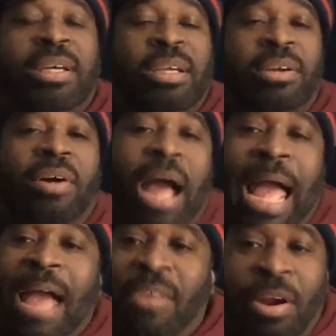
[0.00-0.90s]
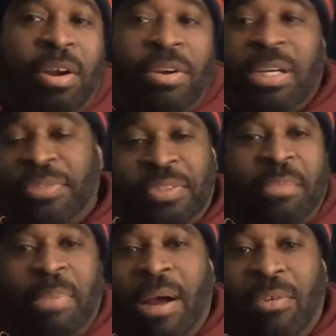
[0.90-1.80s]
I haven't heard nothing
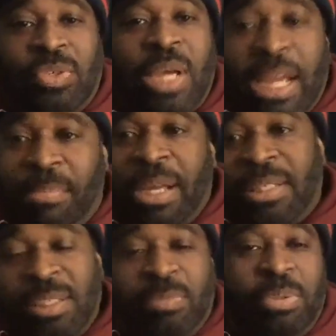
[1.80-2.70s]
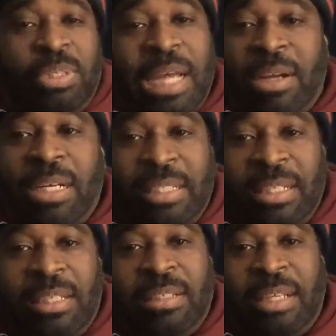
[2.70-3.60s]
about Trackmasters putting out
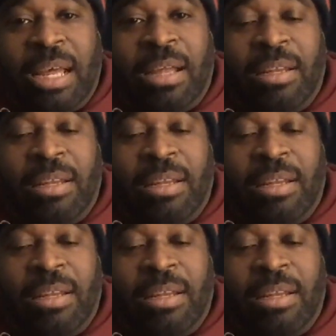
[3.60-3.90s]
anything that